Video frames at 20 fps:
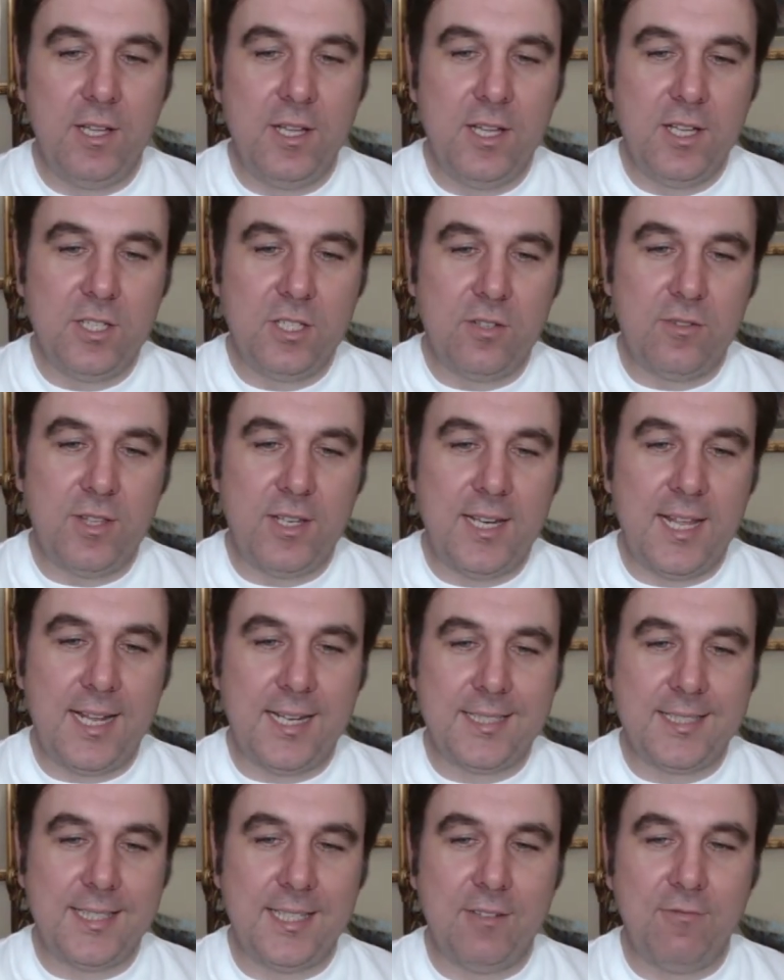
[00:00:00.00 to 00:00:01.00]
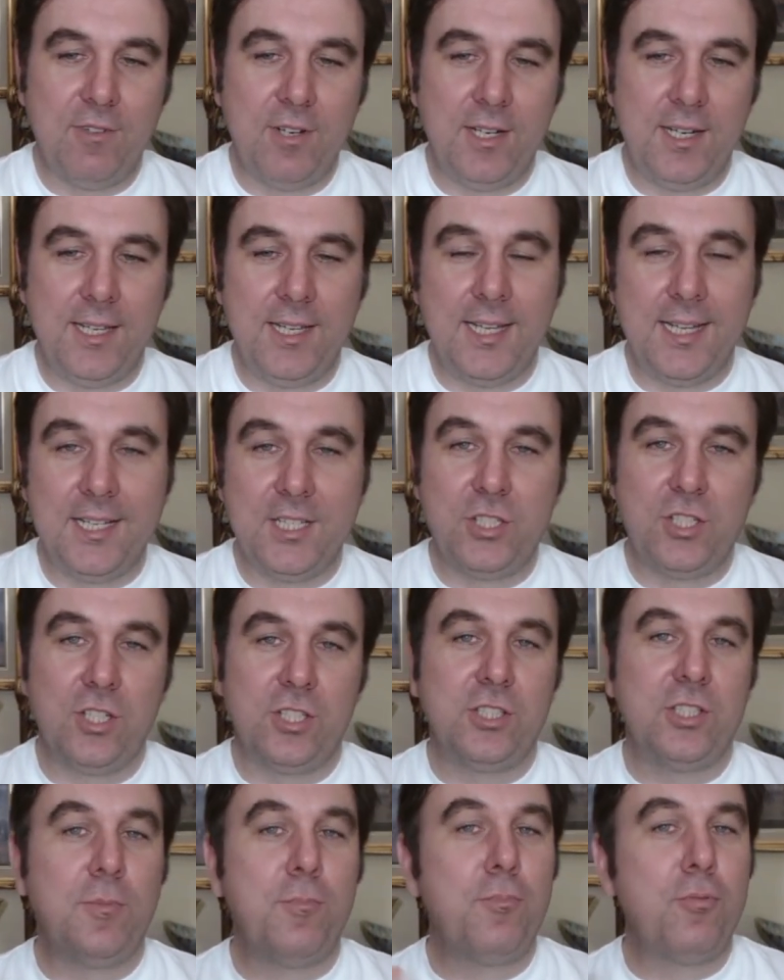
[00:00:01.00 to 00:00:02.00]
So the next thing really is
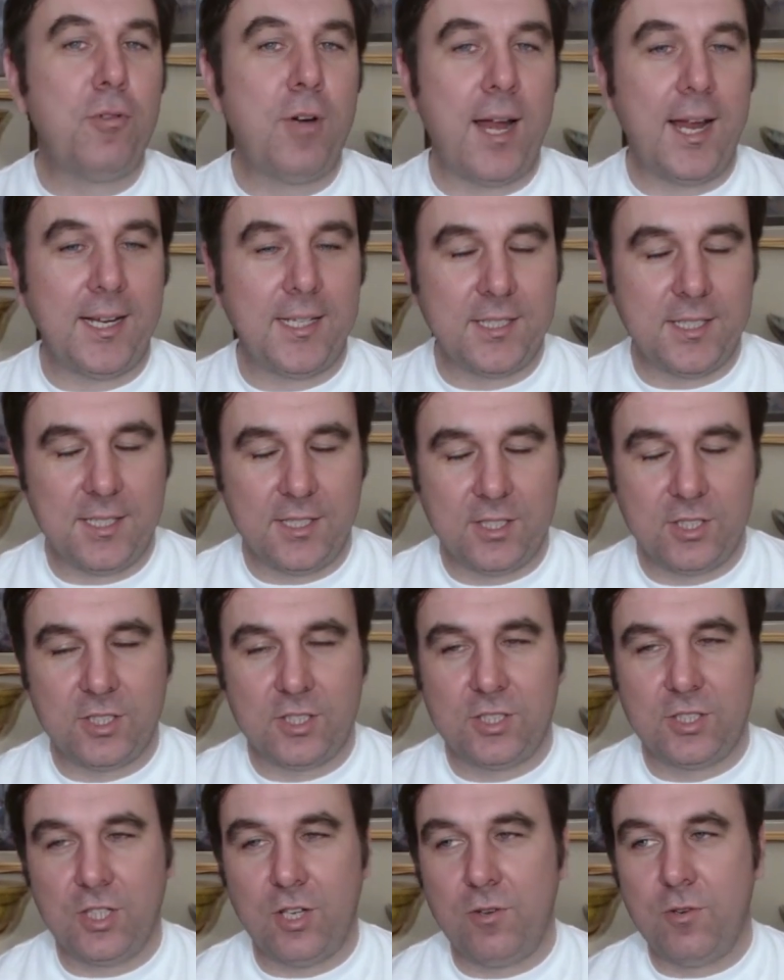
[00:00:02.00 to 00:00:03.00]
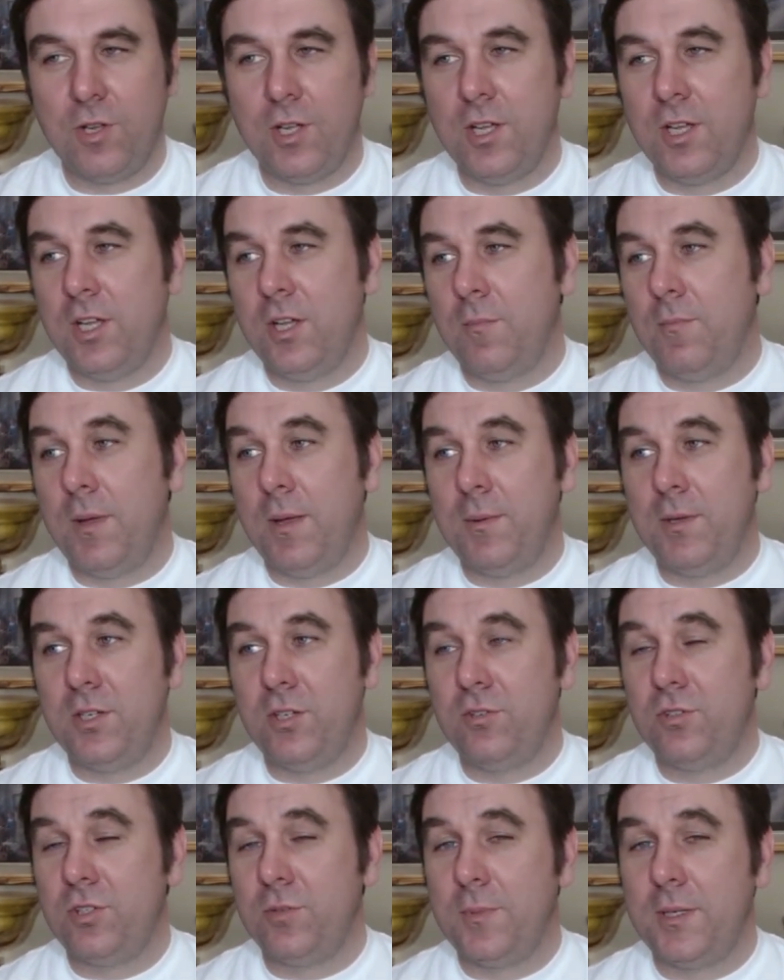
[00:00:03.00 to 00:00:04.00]
just to practice. So maybe do
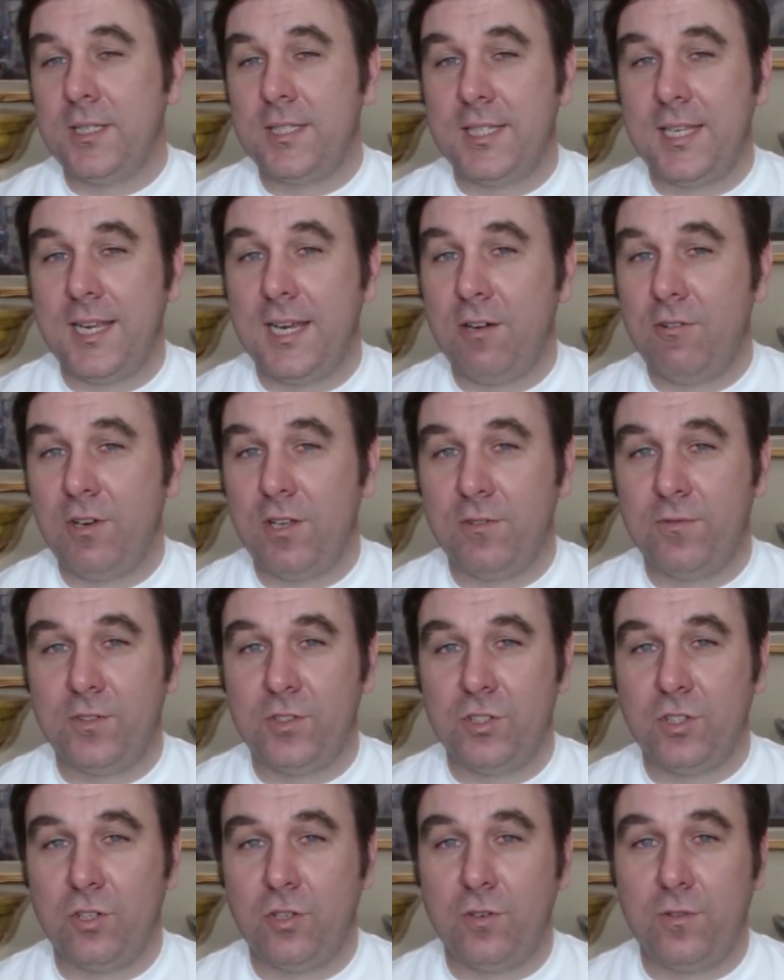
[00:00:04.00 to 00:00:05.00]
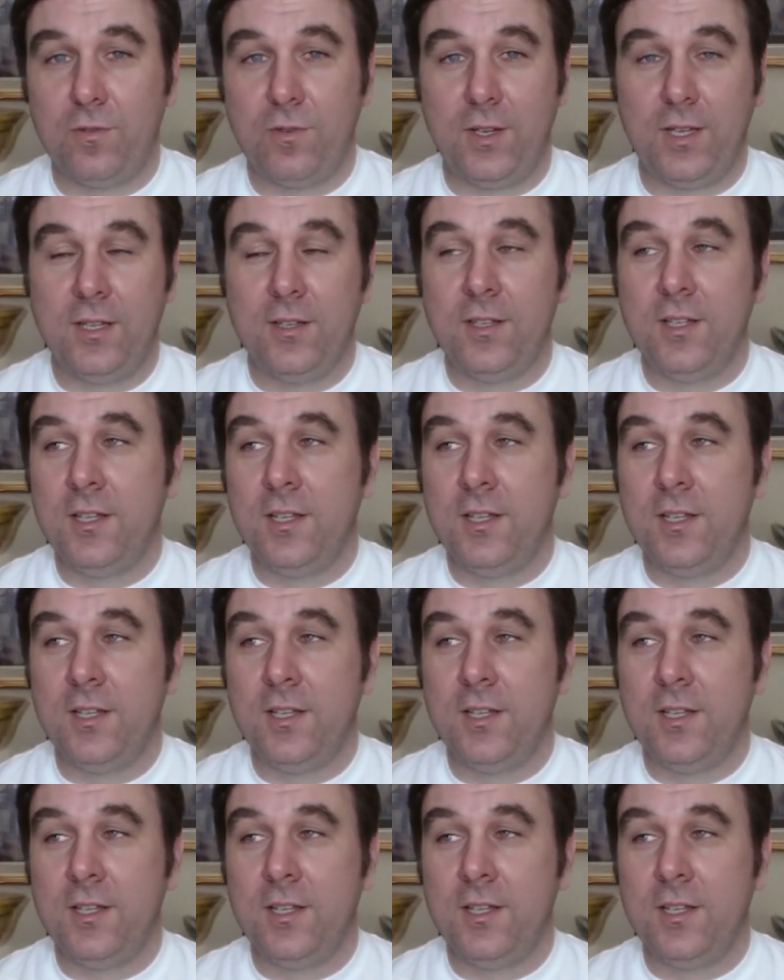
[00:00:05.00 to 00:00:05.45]
some interior photography.